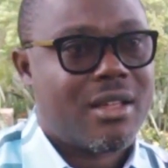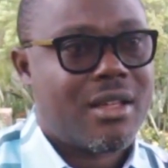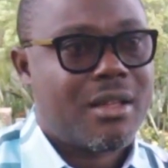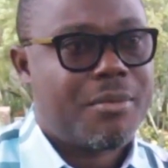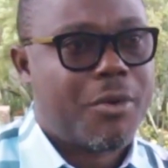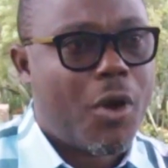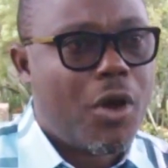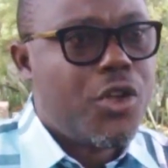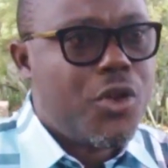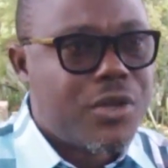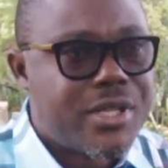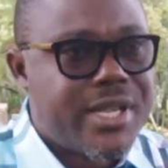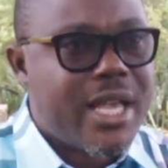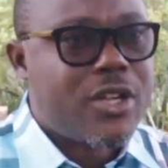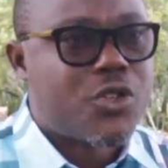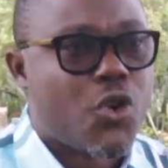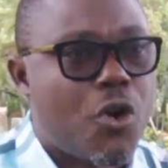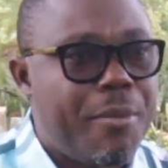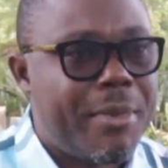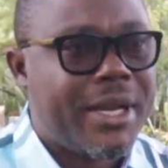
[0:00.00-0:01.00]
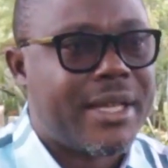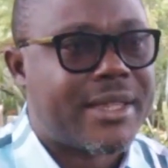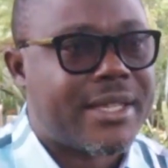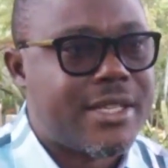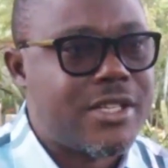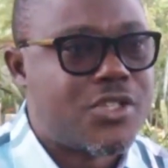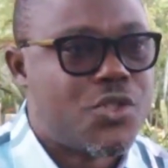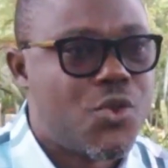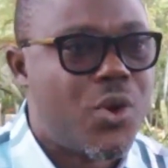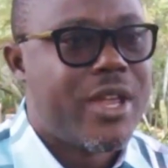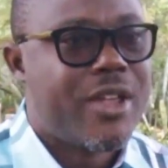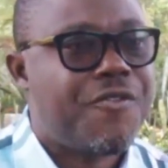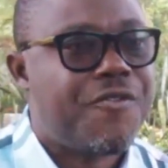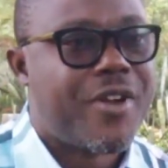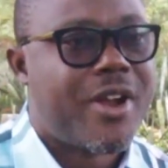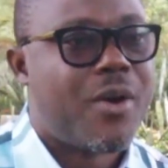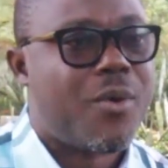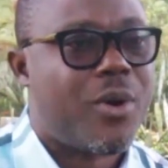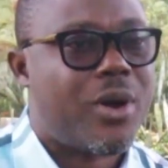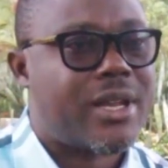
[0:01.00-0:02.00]
Because you say so many things, knowing
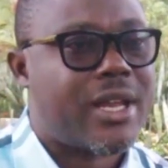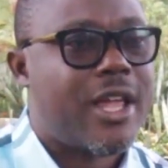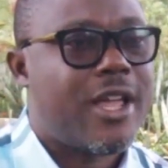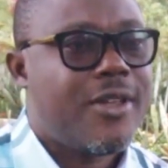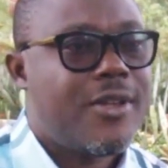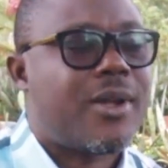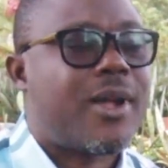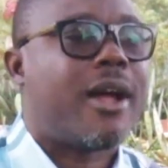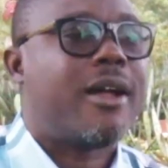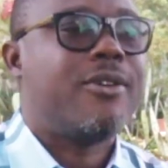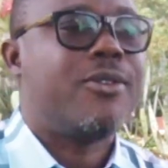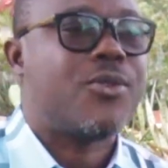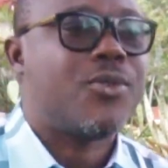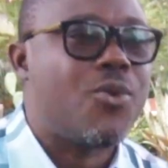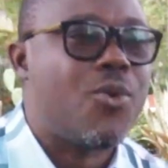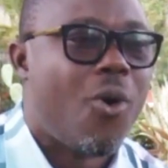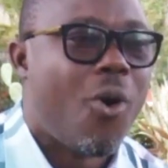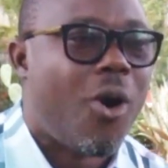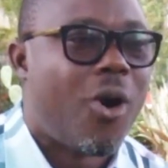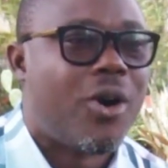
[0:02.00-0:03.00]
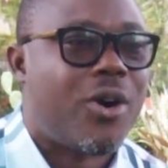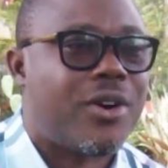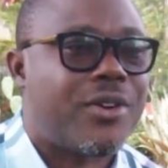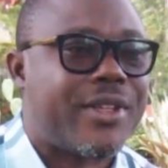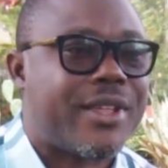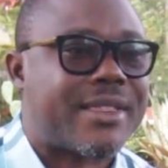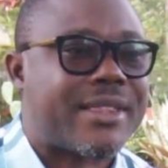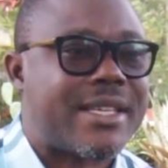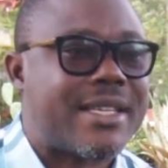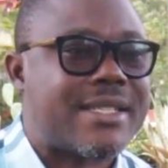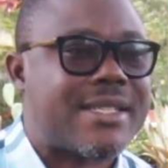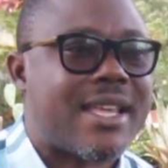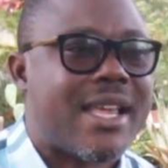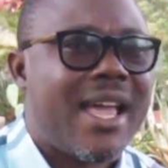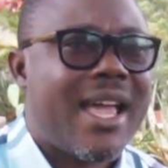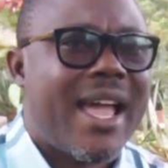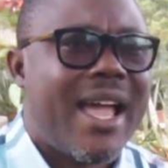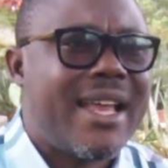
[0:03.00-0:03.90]
very well that you can't do all the things.